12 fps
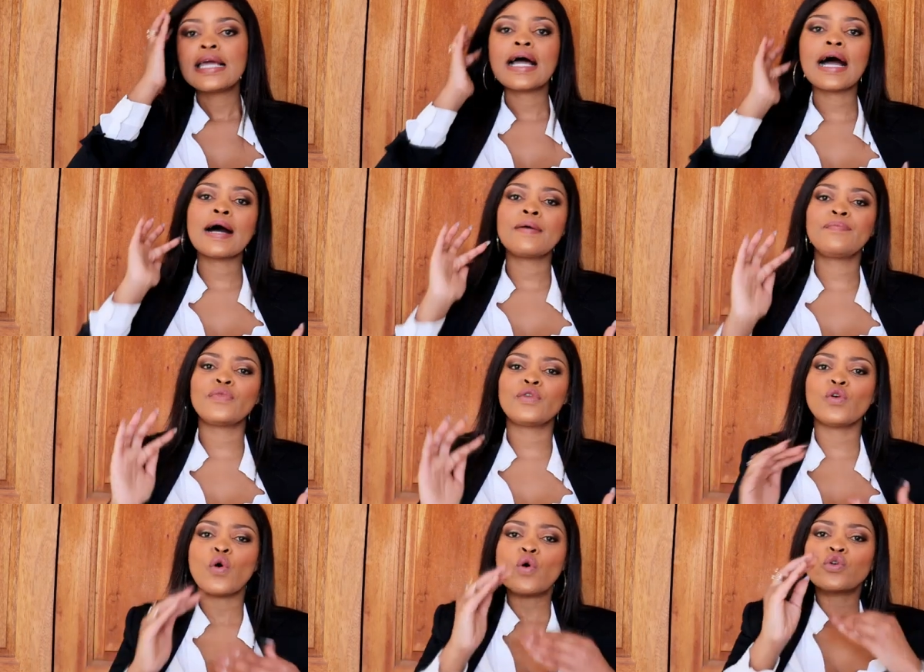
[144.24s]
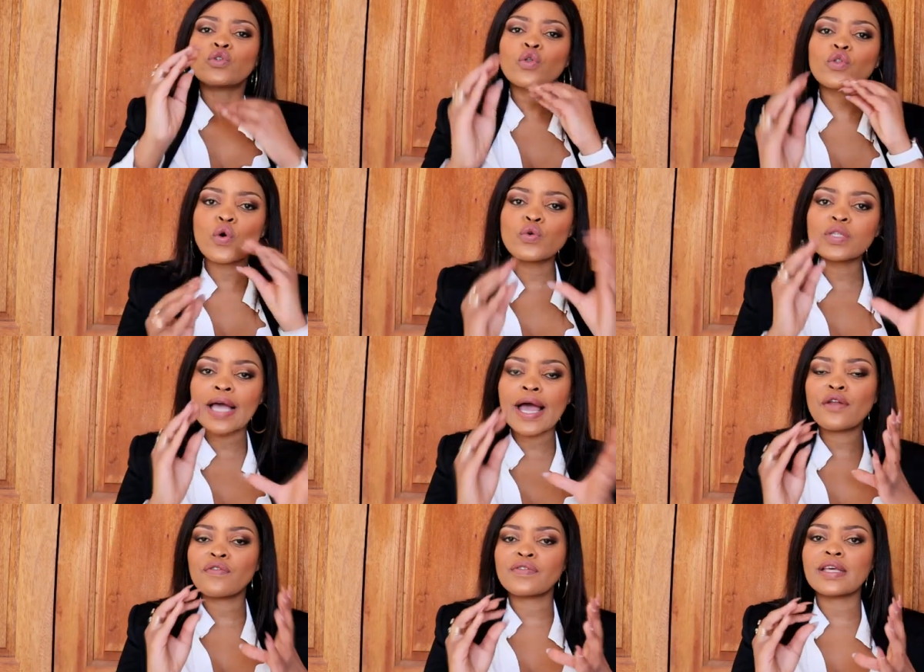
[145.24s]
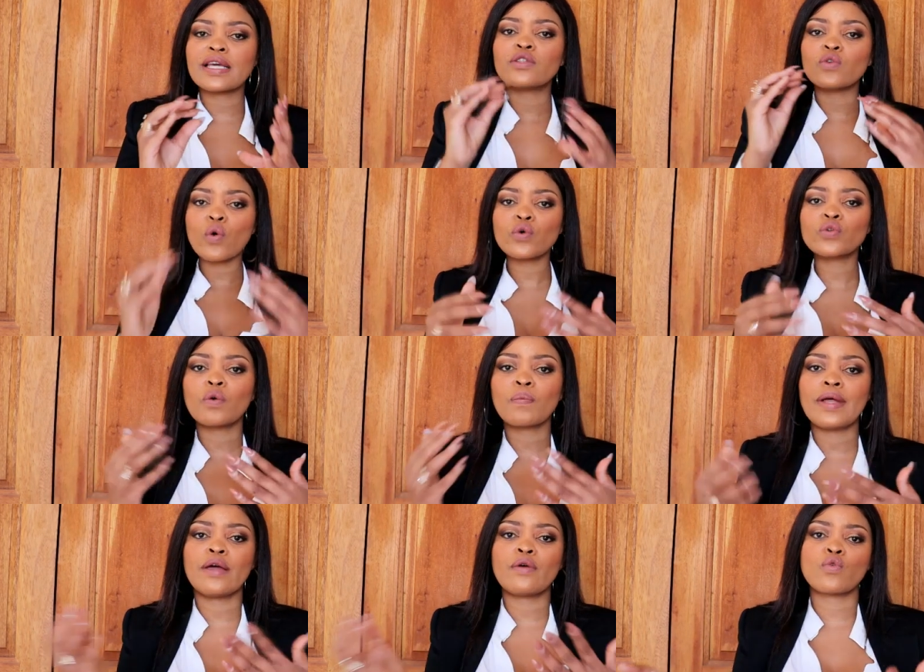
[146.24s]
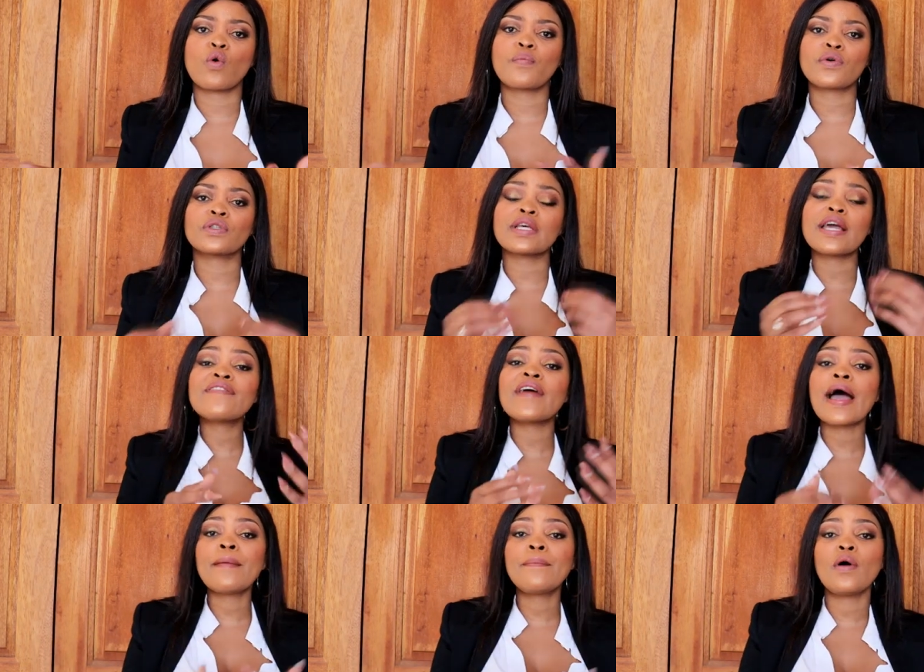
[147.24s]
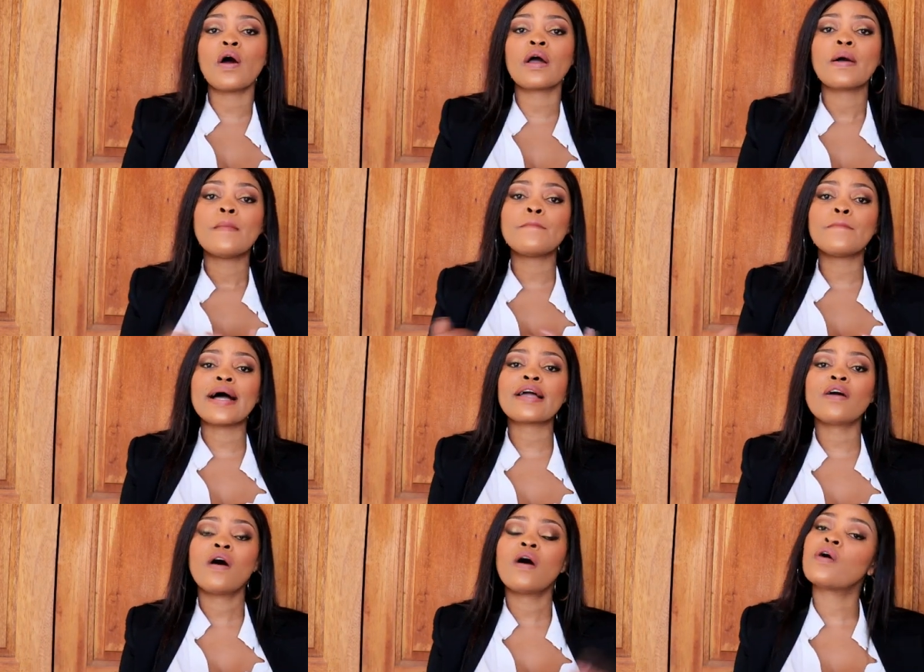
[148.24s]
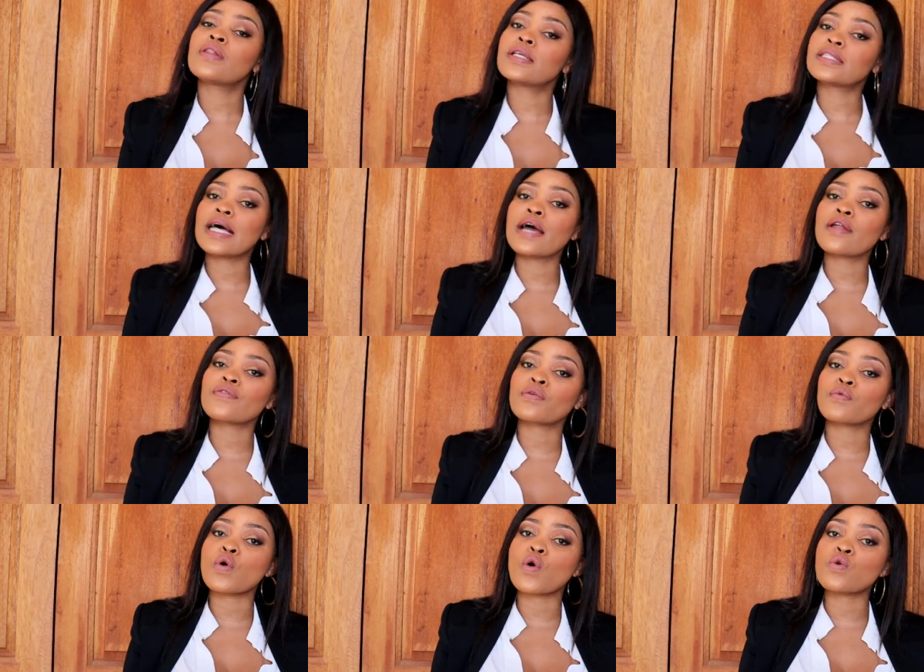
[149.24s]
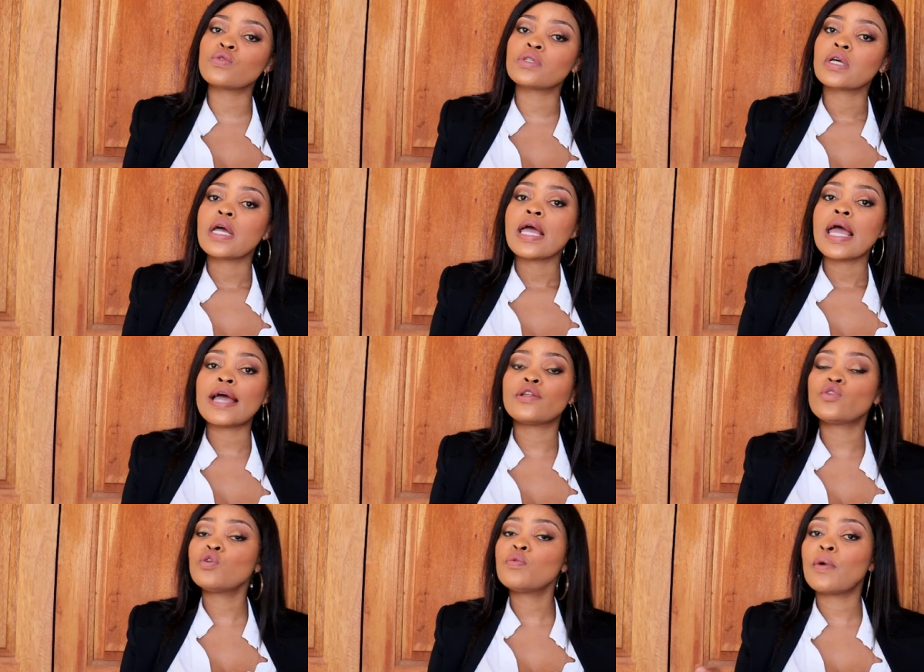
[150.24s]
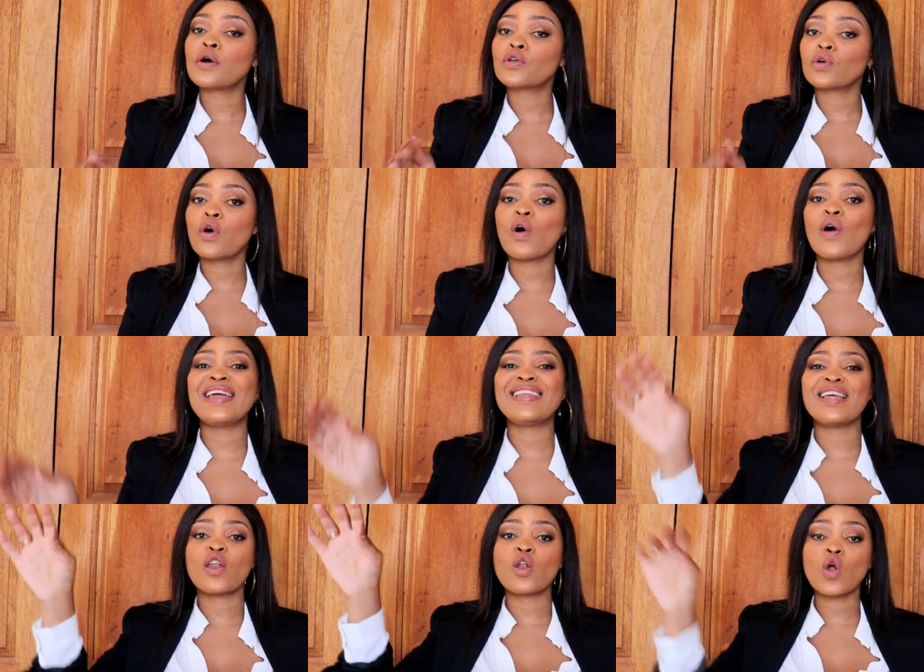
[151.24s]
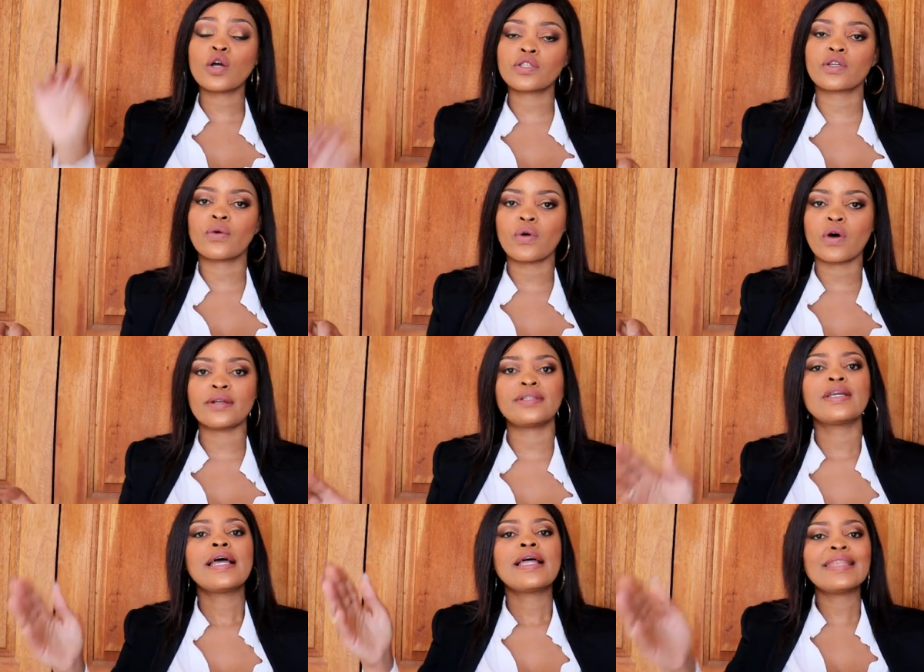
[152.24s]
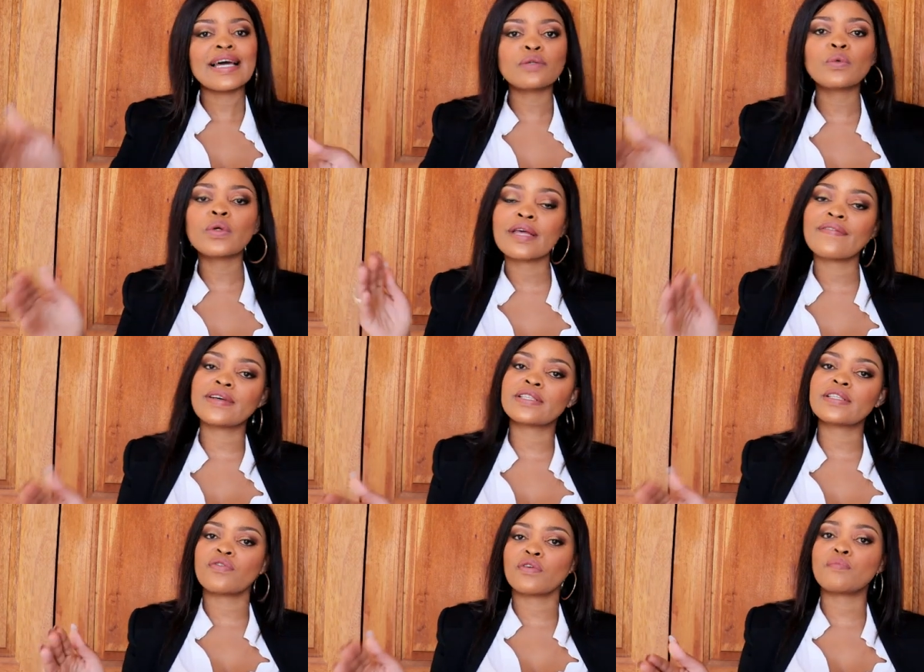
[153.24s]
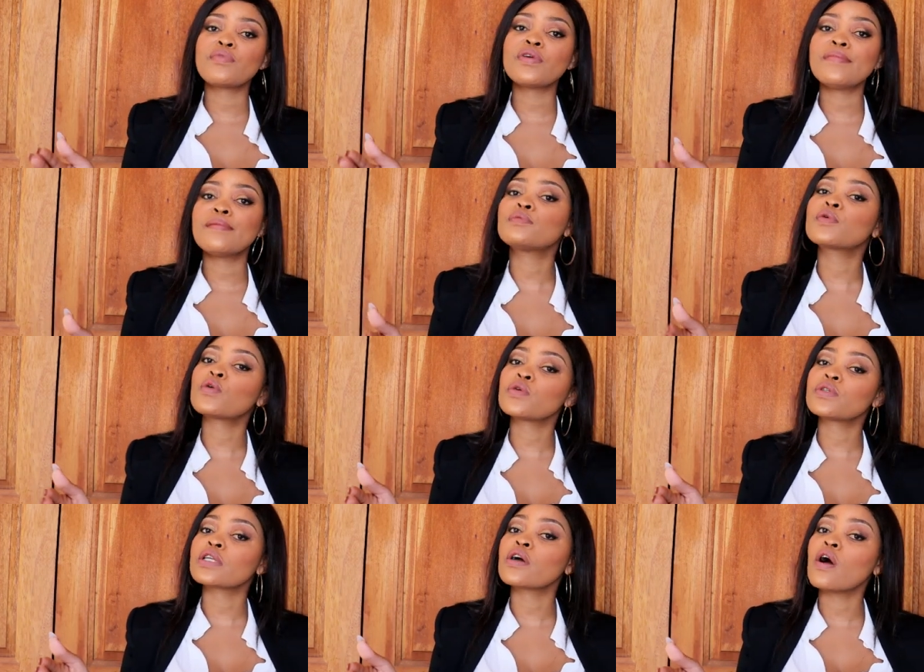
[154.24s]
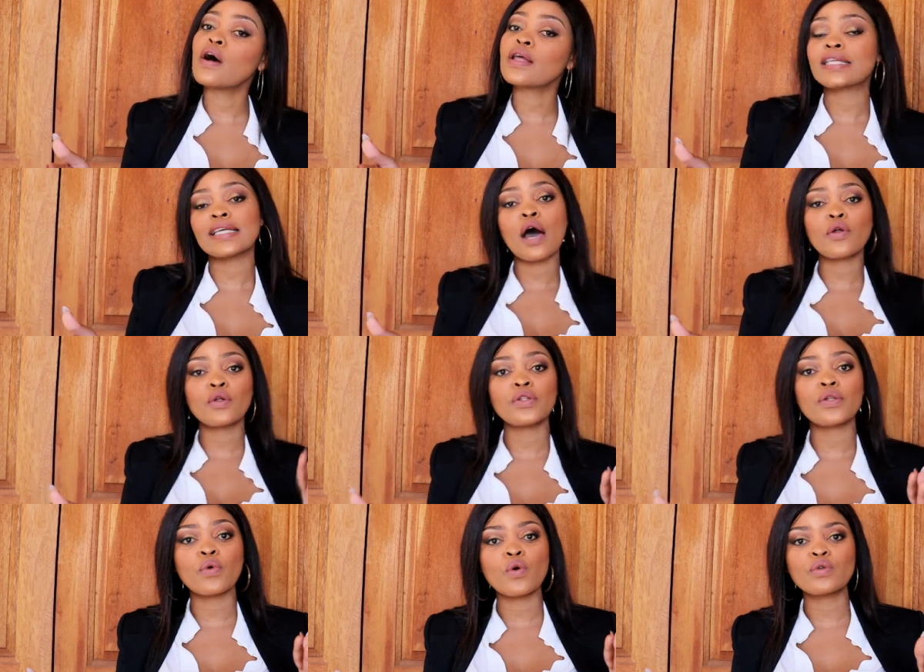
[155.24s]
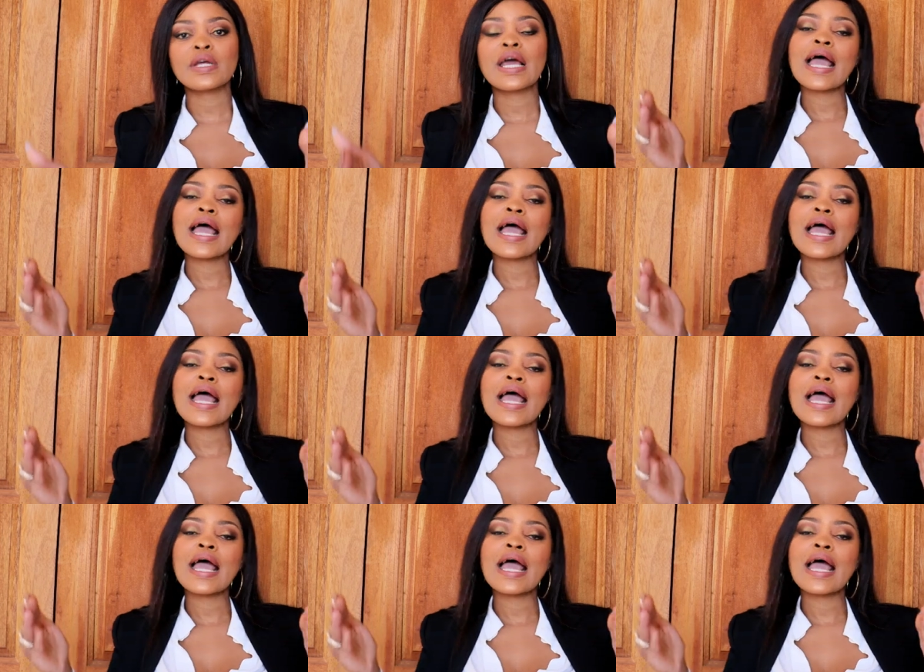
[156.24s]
So those kind of things also play a role, because if I park my car on the side of the road and you park your car in a locked garage, that will give us different premiums, because the car that's out on the road